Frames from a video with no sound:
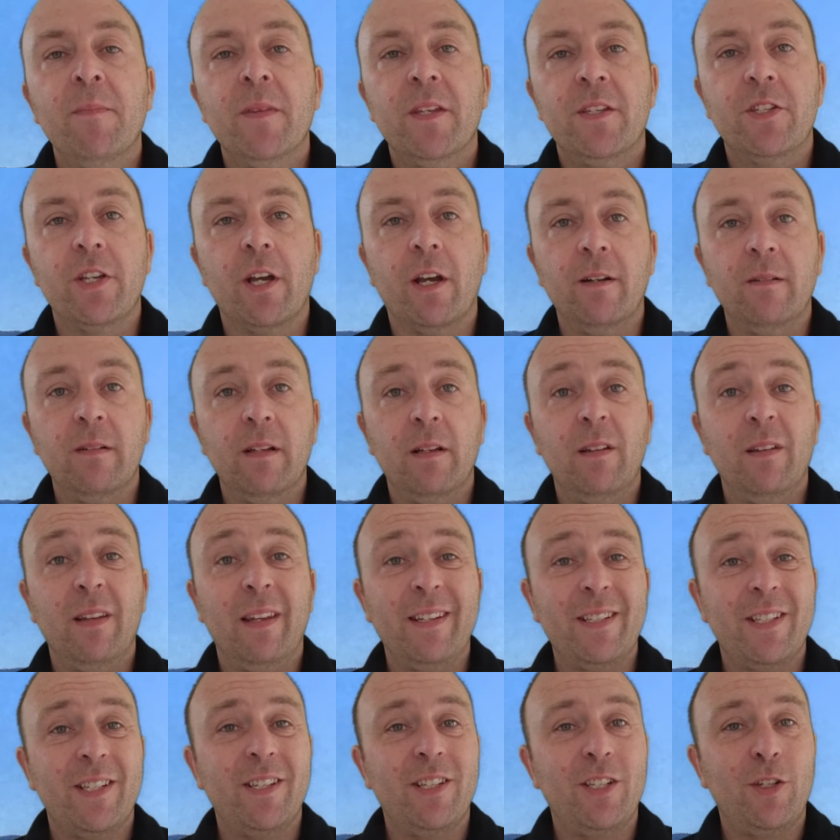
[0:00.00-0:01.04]
So
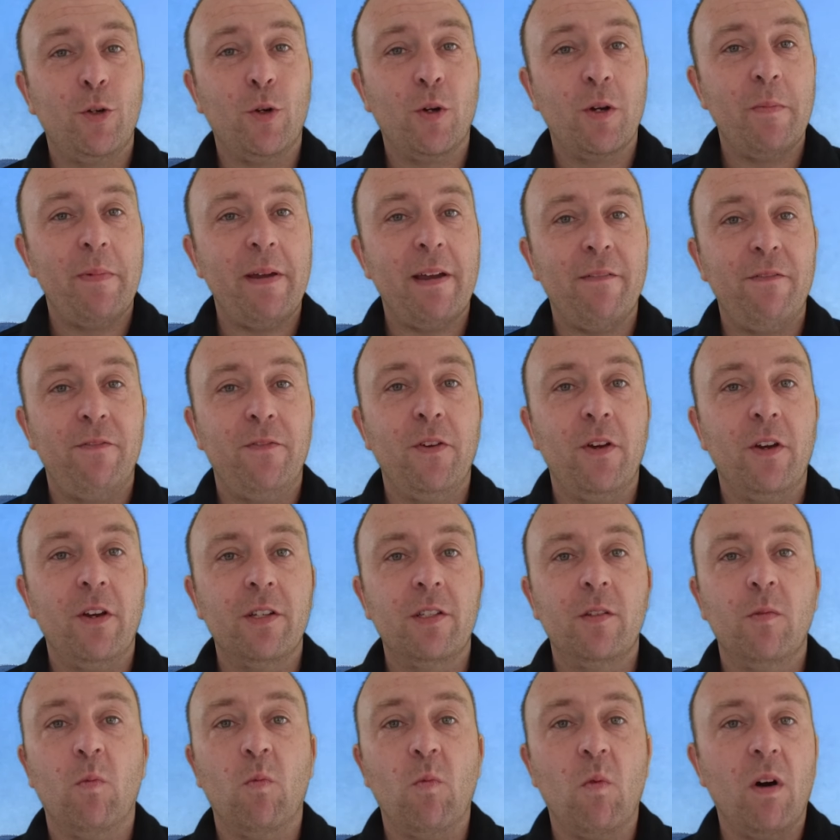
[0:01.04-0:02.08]
let's just talk about
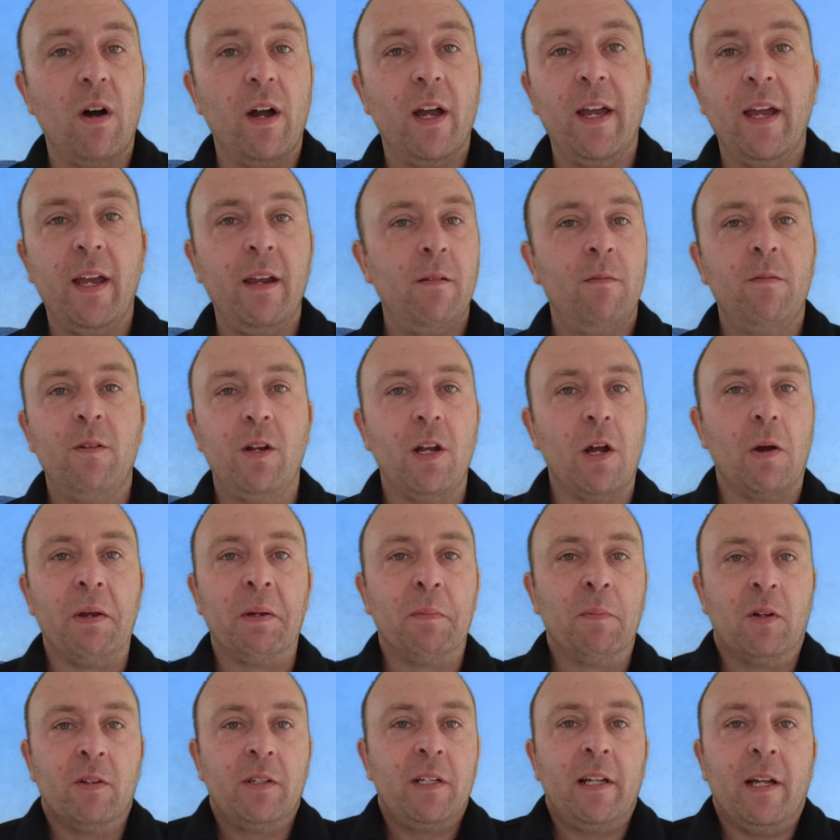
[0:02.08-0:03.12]
first why going
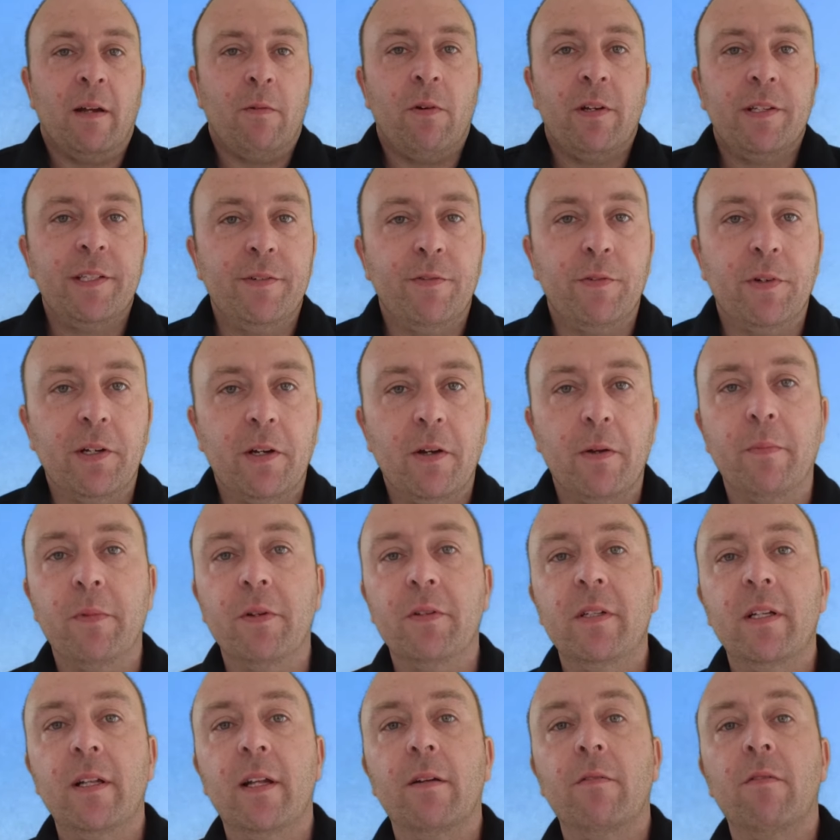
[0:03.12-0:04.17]
multi-cloud. Why is everyone going
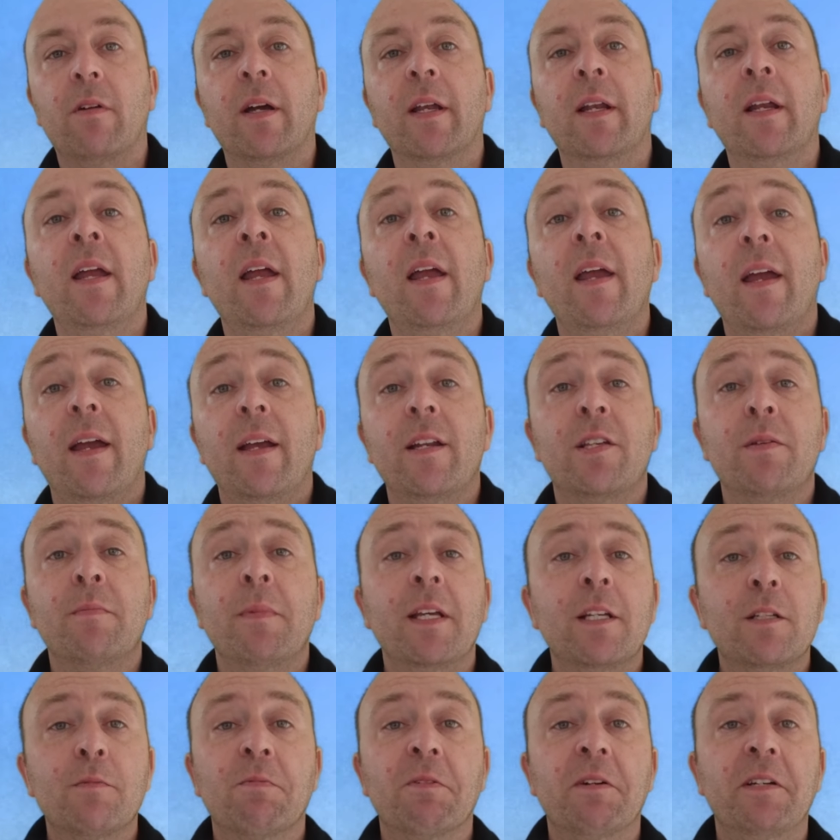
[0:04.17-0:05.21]
multi-cloud, right? And to
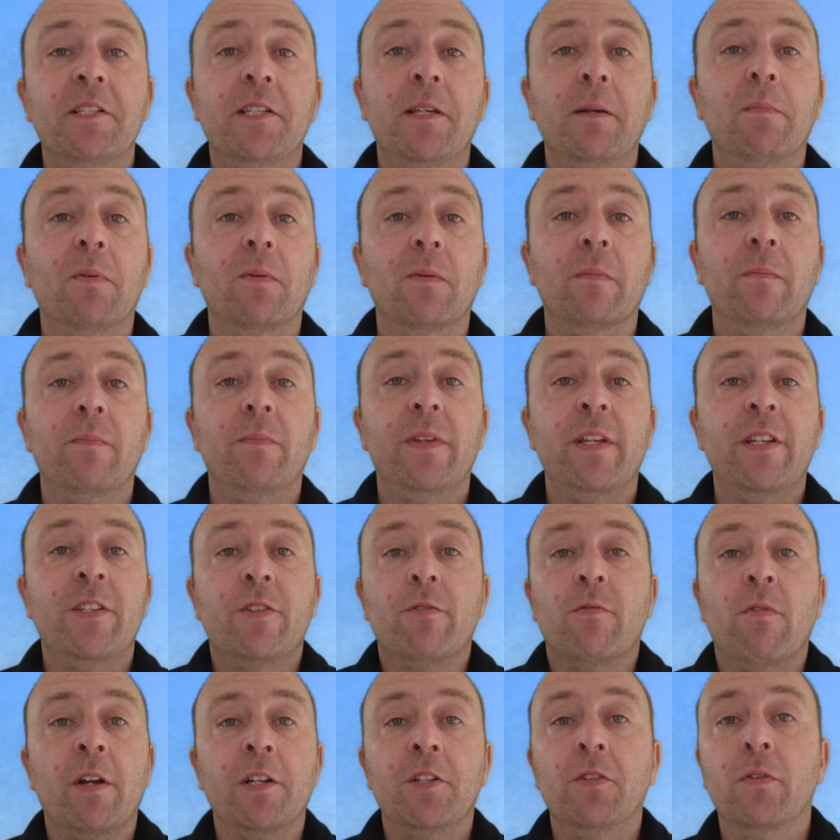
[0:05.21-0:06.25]
me, it's pretty simple. It's
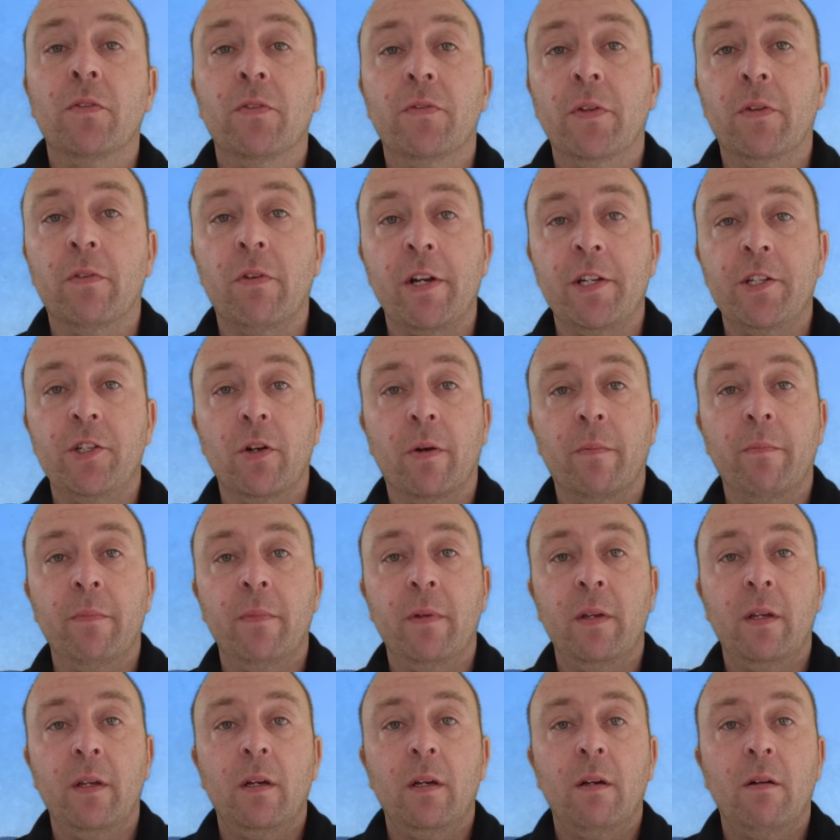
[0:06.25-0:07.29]
the right tool for the right job,
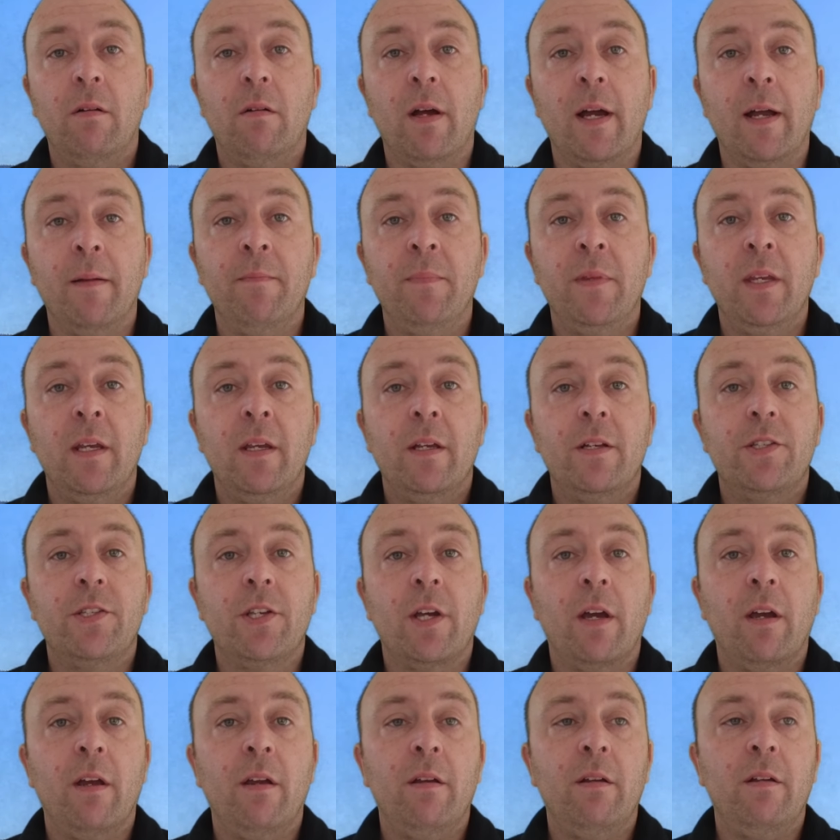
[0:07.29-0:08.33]
right?
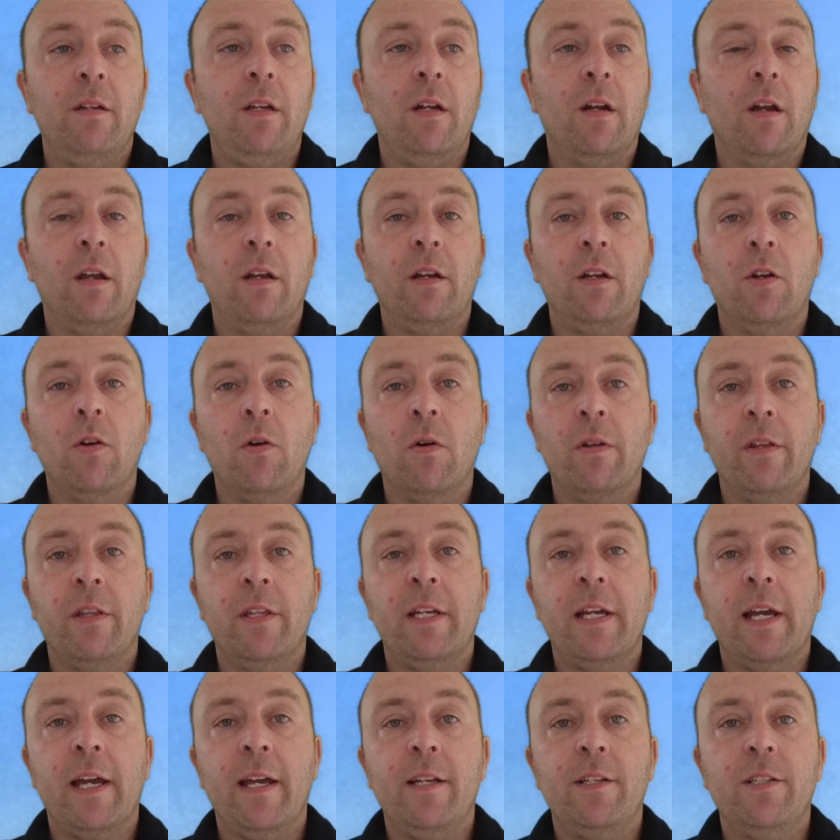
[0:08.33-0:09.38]
So, gone on the
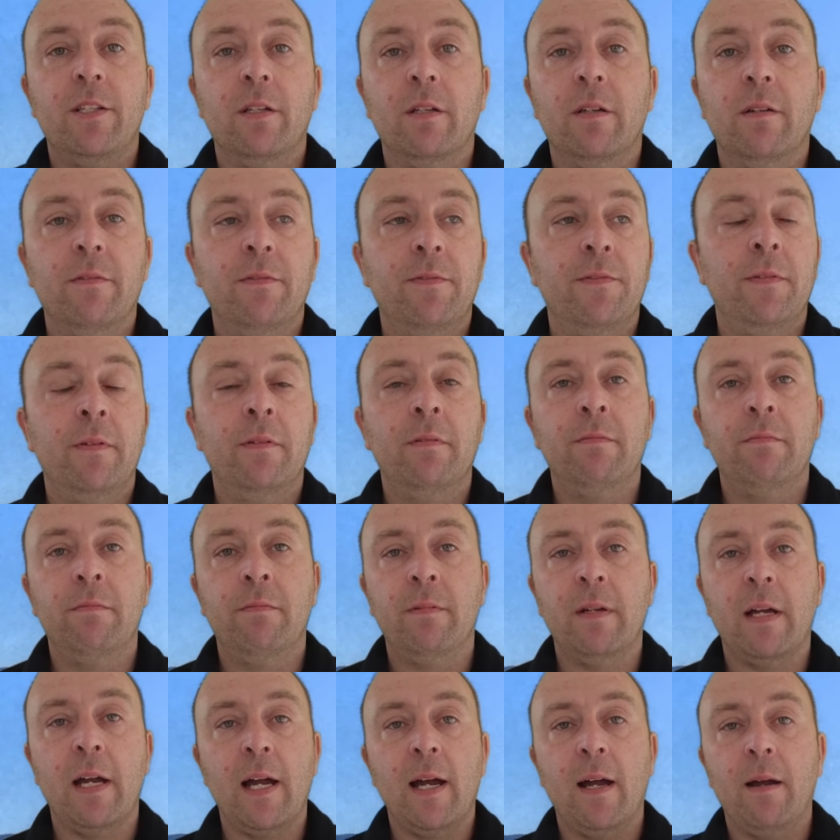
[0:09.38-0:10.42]
days of
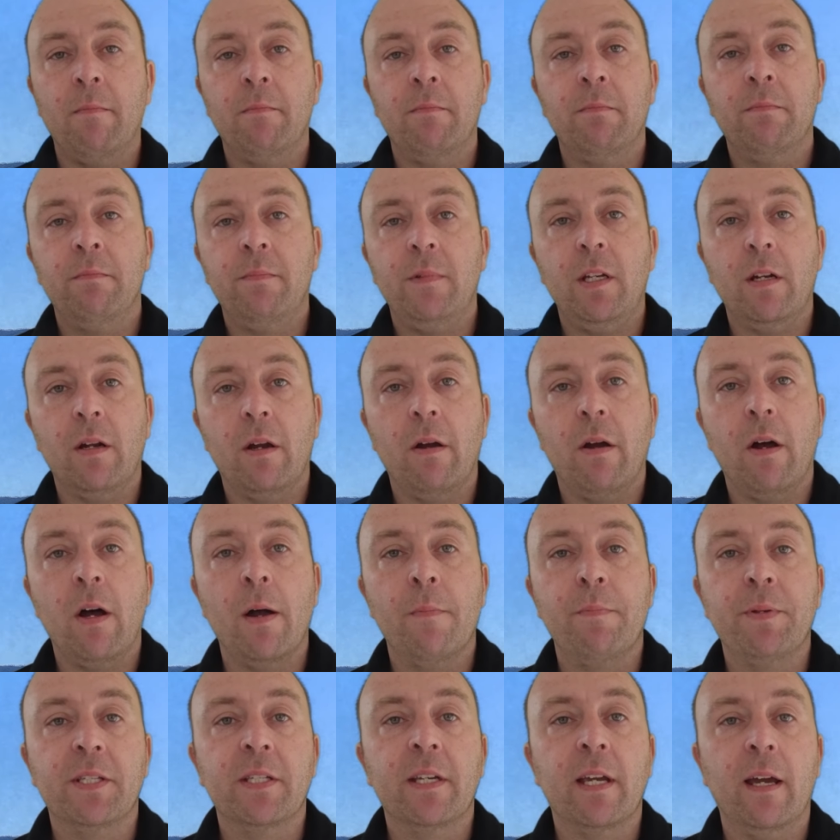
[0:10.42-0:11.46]
a
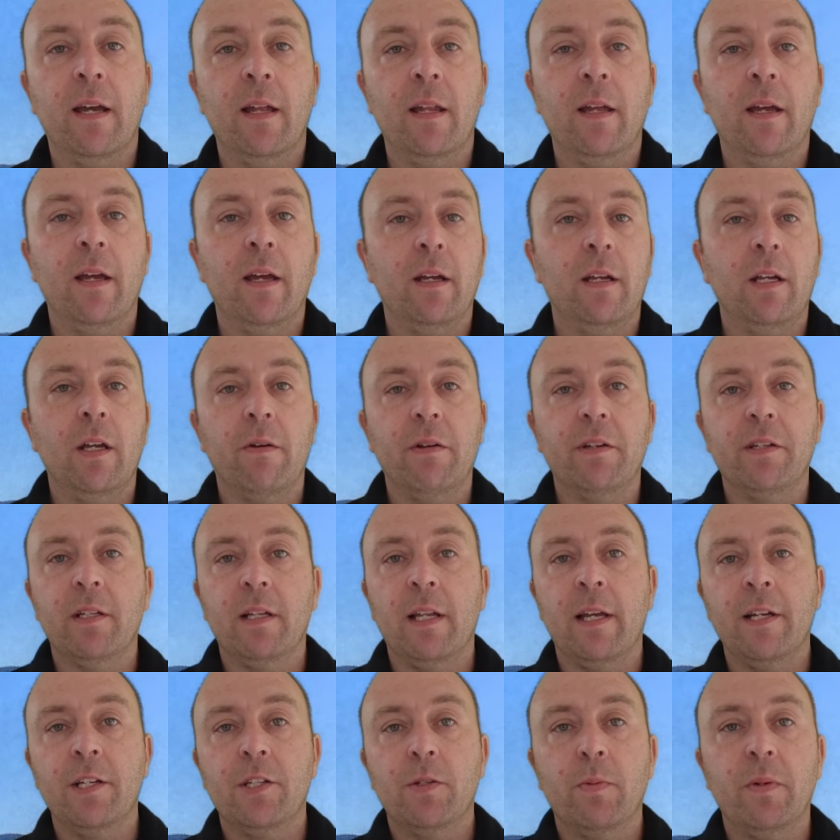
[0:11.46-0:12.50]
hyperscaler going to
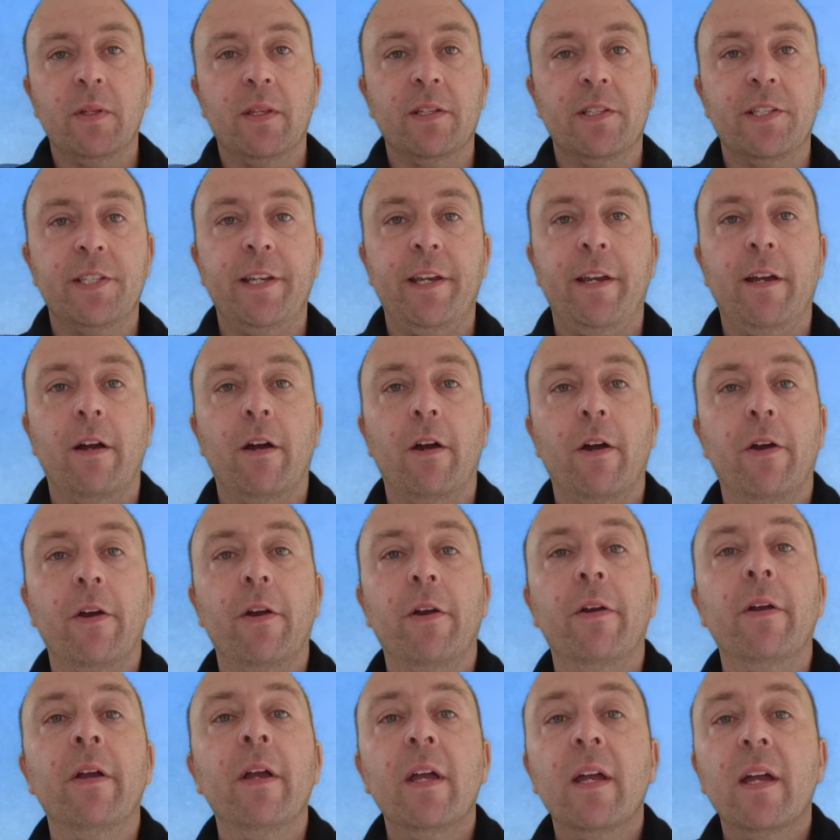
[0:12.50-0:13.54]
lunch with a
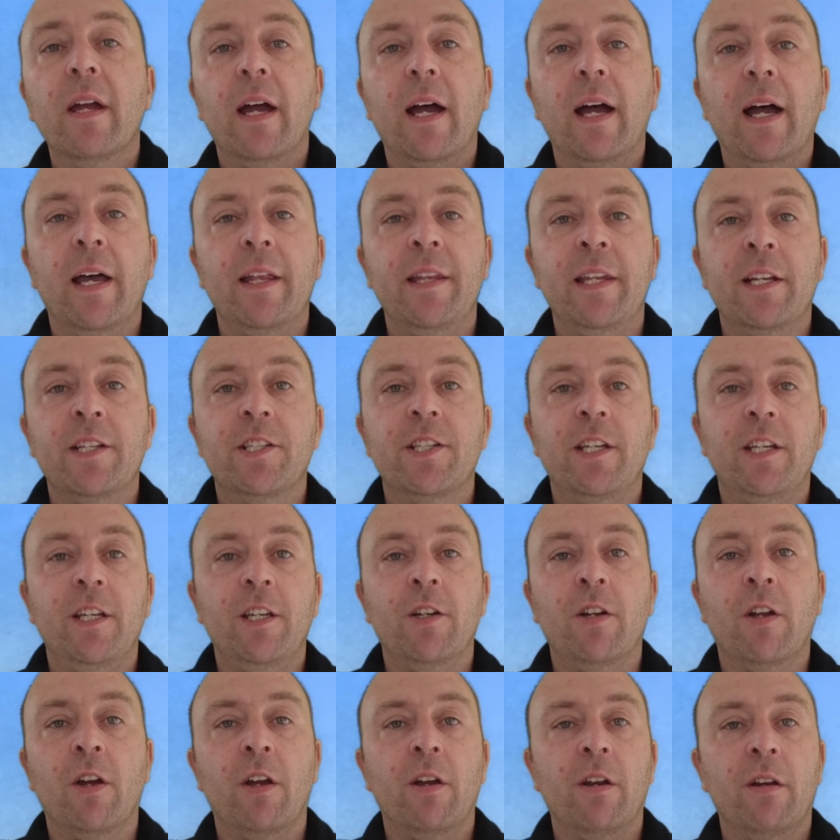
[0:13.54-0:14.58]
CEO, next thing you
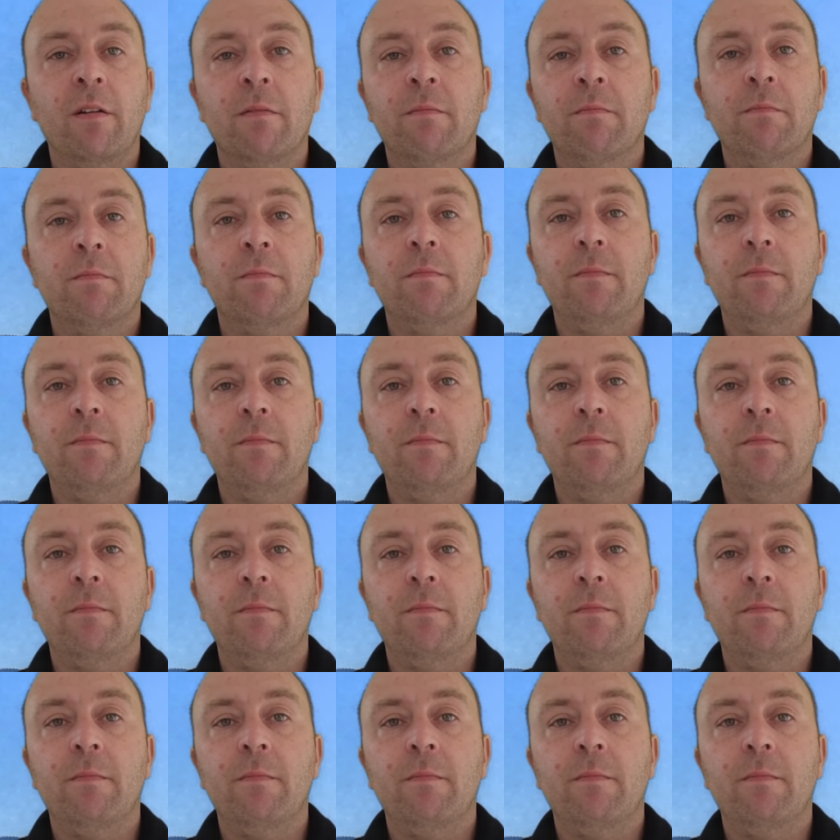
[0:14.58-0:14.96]
know,